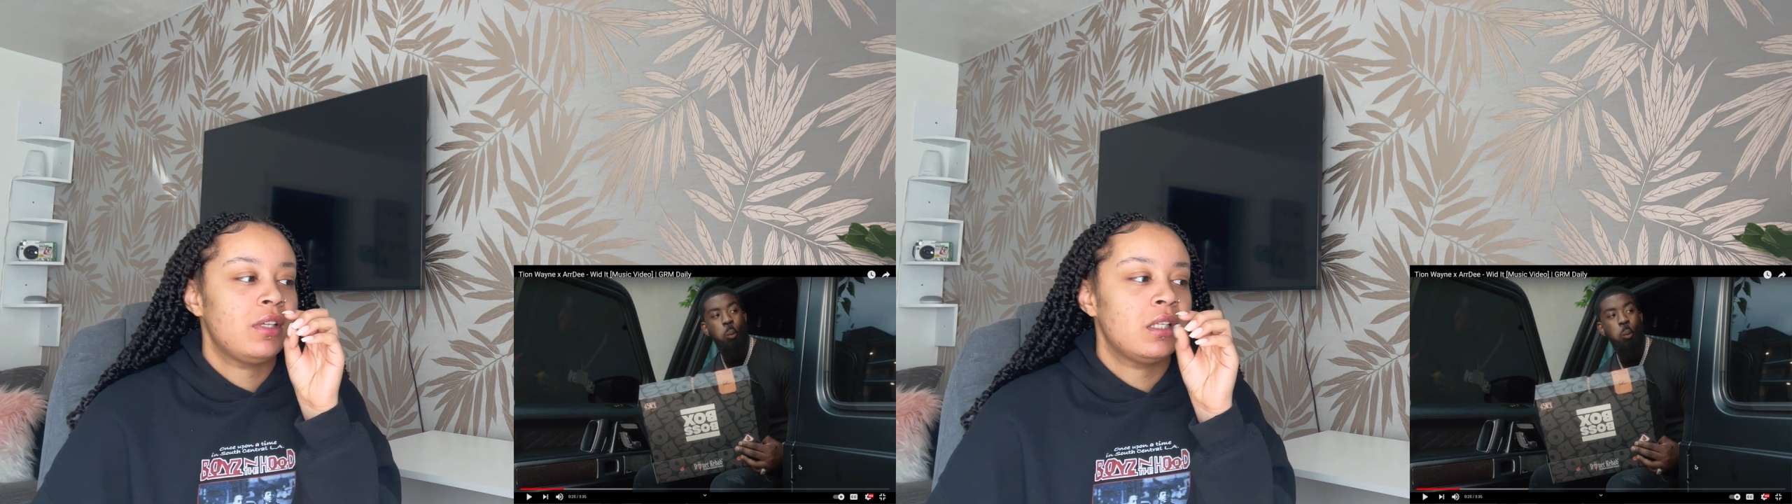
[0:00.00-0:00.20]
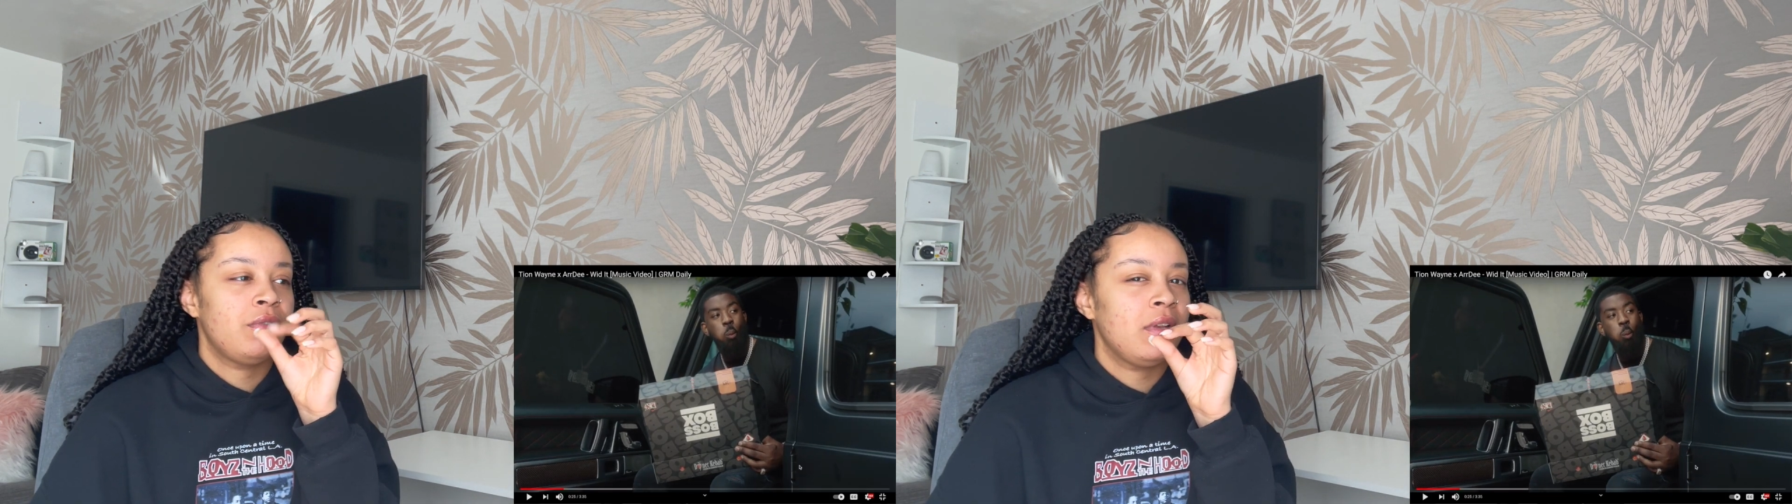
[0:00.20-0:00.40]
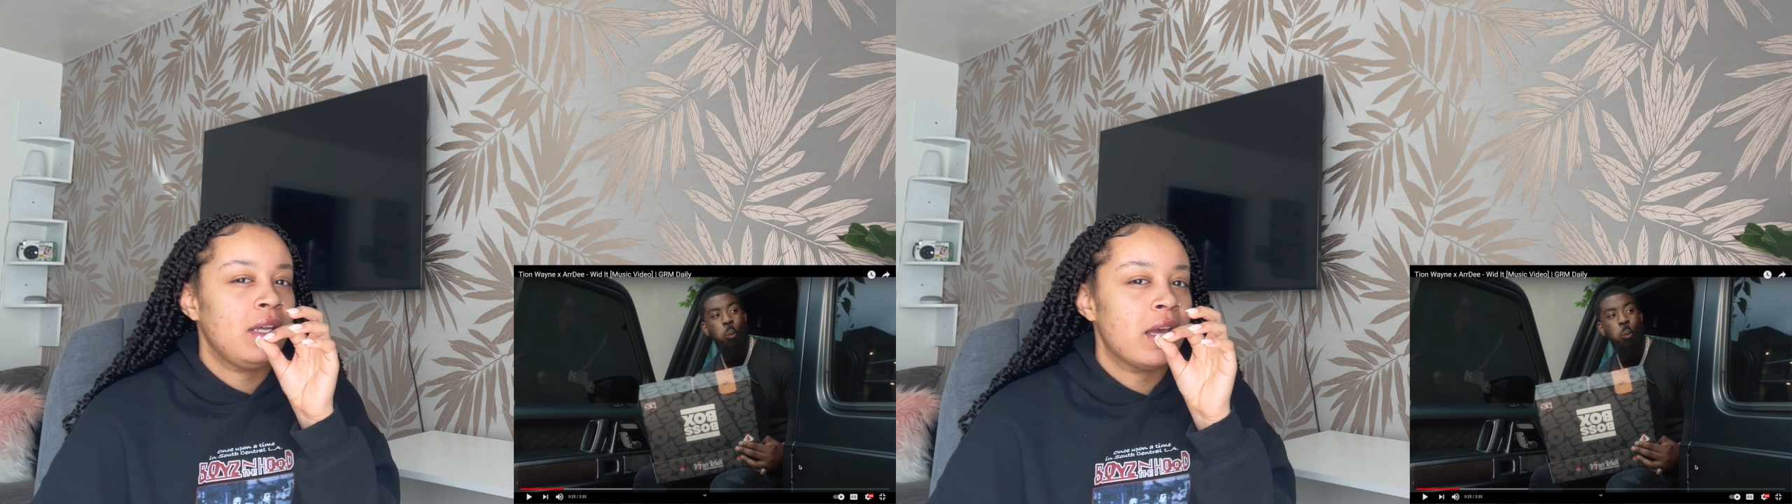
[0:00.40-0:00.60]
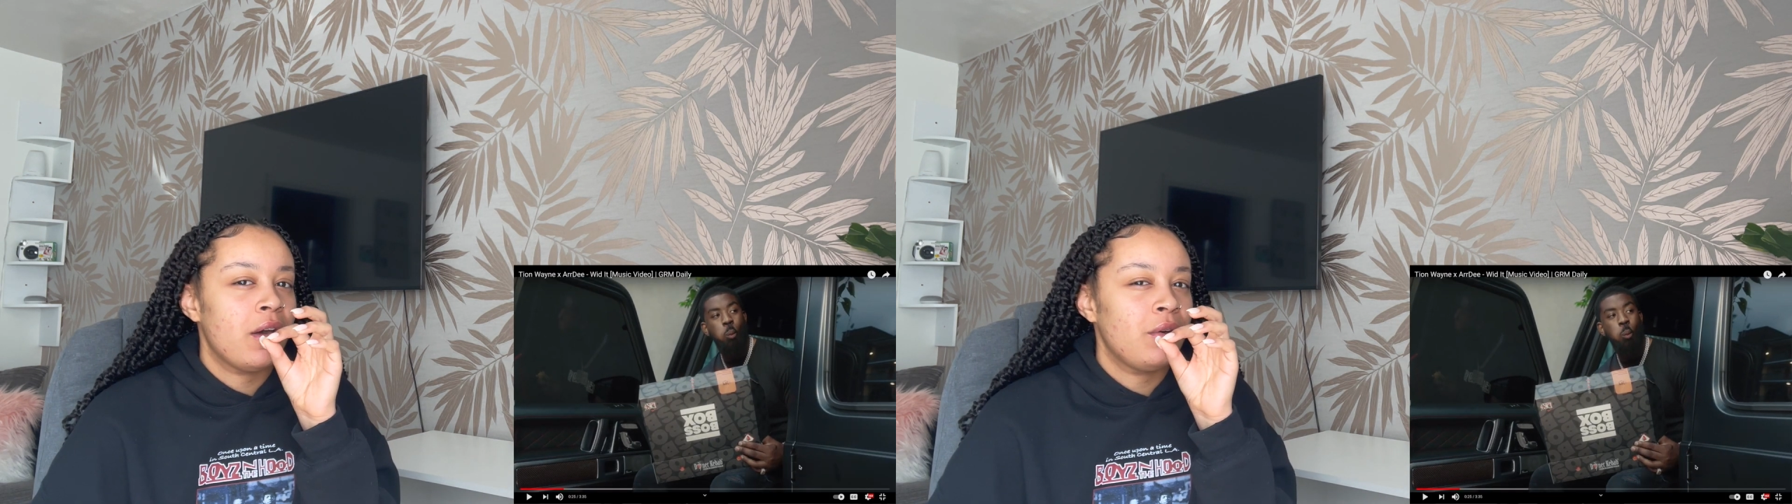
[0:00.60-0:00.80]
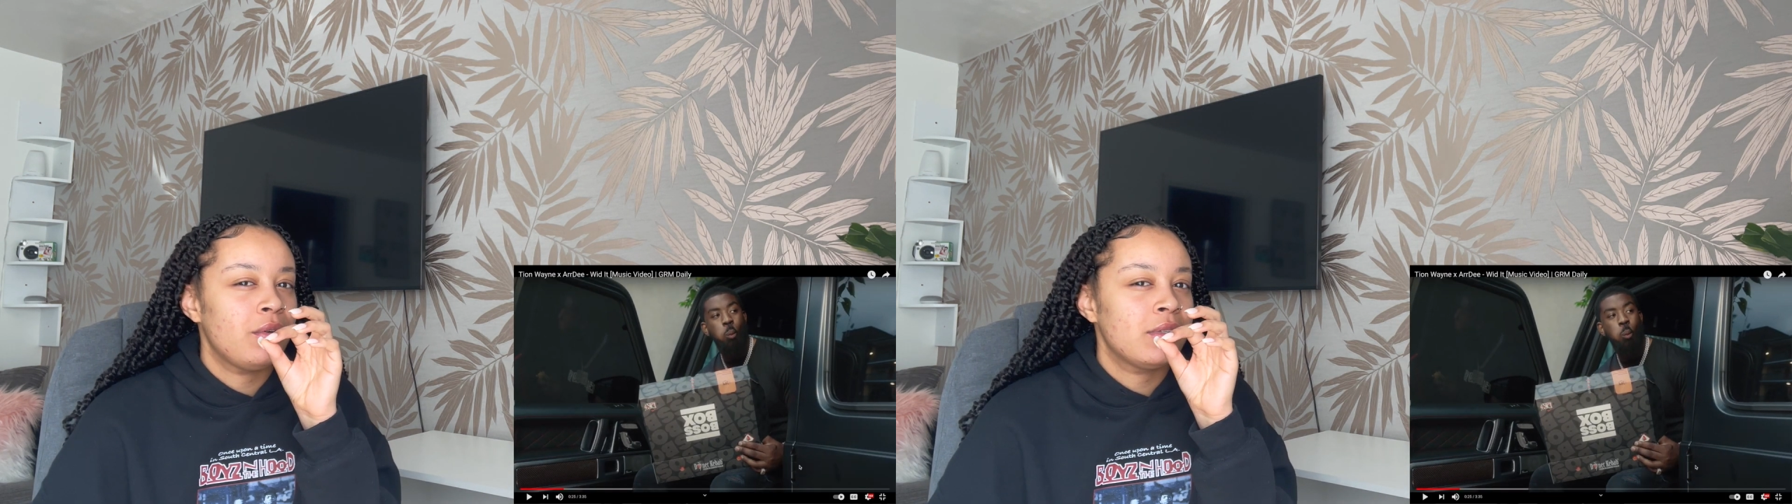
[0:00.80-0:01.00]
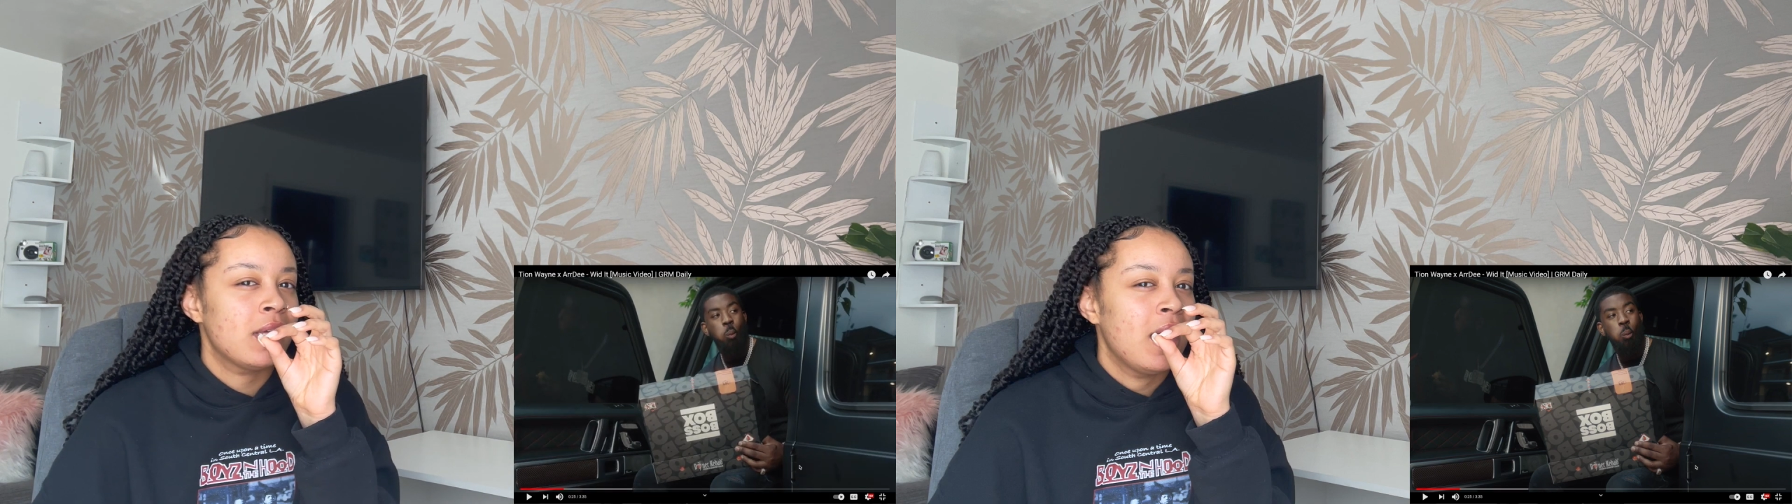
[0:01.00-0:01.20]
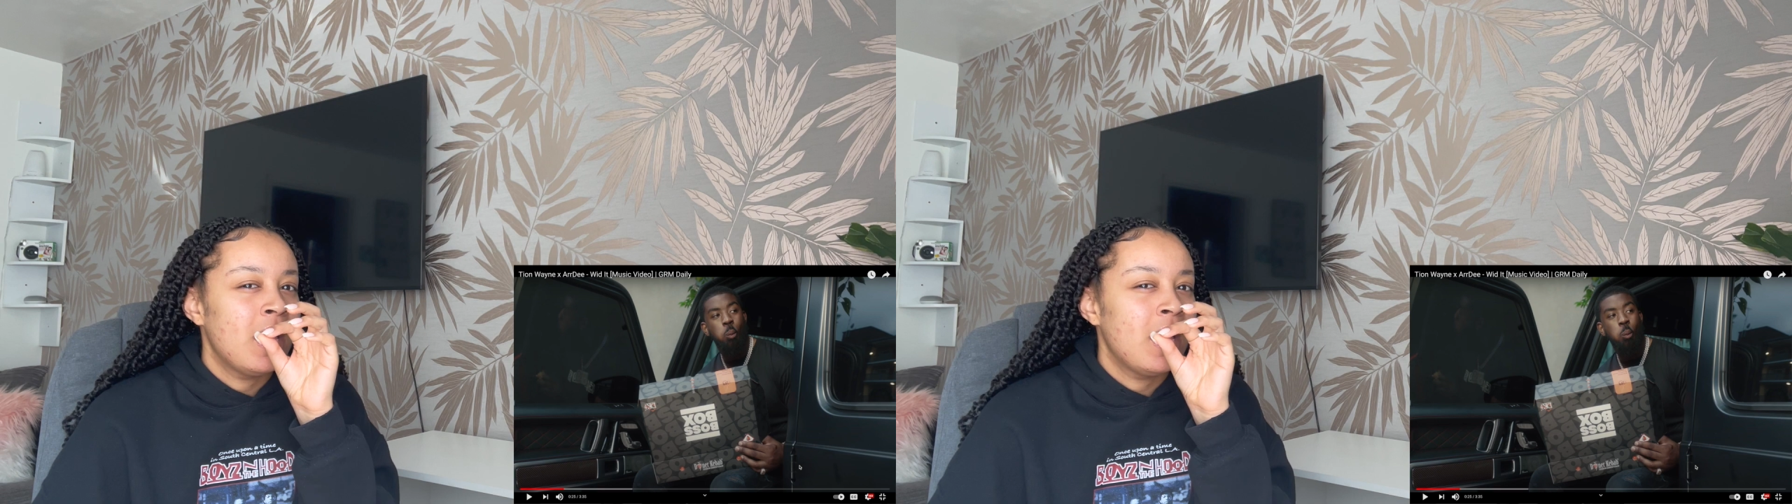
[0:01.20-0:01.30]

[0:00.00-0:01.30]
his videos.